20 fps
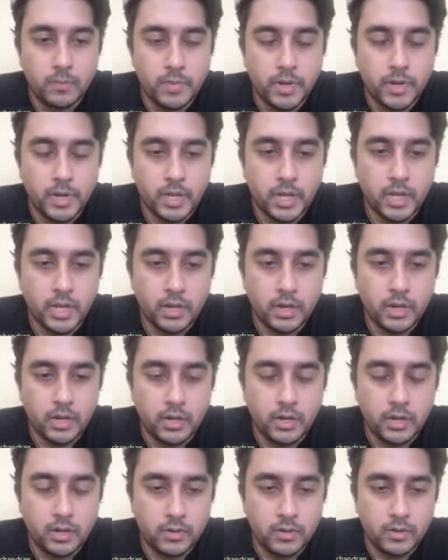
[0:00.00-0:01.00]
bringing
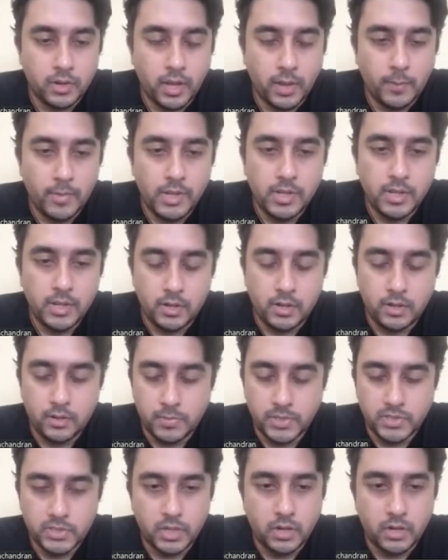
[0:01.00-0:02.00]

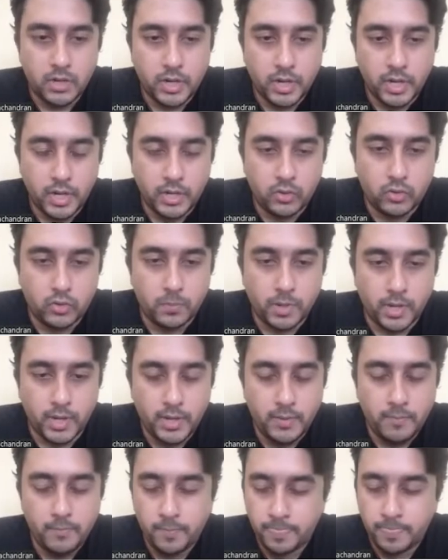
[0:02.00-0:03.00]
ML machine learning into
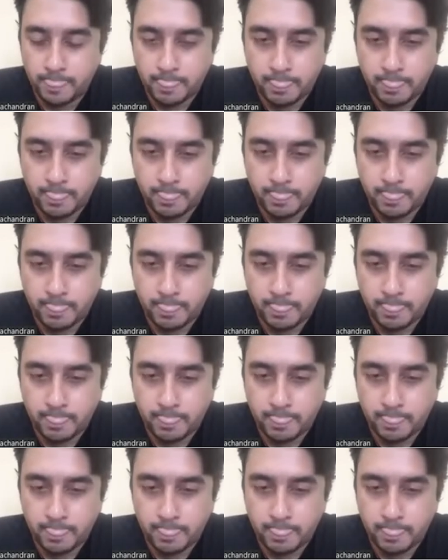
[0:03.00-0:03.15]
play.